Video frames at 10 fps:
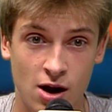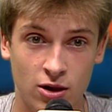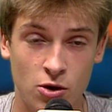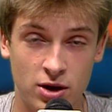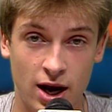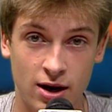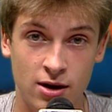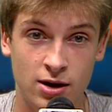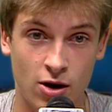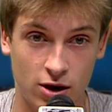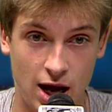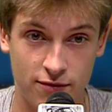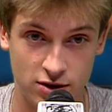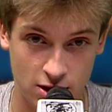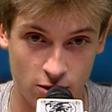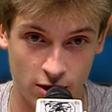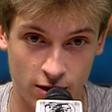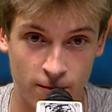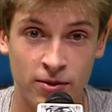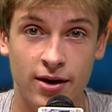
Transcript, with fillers: located near a cafeteria.